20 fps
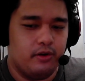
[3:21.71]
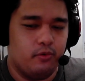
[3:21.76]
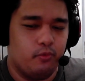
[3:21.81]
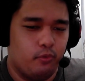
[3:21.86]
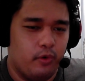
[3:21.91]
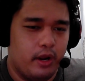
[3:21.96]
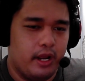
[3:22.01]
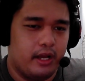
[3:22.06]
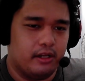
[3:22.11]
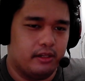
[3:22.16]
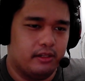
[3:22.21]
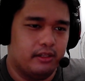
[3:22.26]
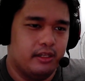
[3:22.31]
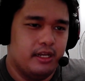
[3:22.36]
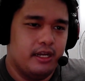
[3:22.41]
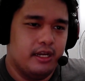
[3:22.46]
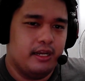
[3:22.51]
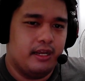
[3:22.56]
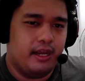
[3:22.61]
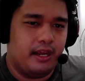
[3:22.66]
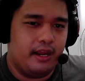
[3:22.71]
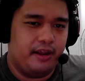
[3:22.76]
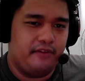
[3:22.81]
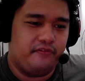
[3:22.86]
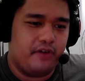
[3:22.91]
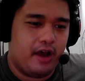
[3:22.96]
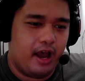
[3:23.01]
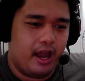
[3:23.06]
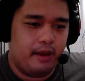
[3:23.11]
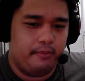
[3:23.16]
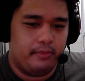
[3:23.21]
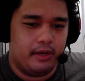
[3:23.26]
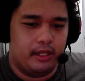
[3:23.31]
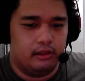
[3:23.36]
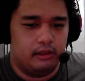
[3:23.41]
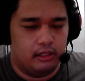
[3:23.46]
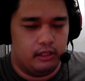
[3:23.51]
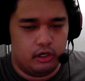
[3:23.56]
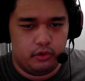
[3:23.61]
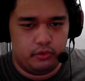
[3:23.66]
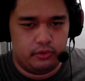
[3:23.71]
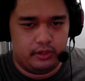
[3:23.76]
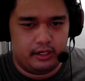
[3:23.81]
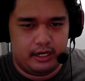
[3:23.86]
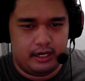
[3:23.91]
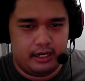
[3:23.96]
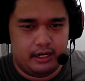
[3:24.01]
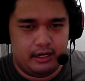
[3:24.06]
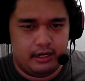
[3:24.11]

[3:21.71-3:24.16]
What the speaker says: well if I'm alone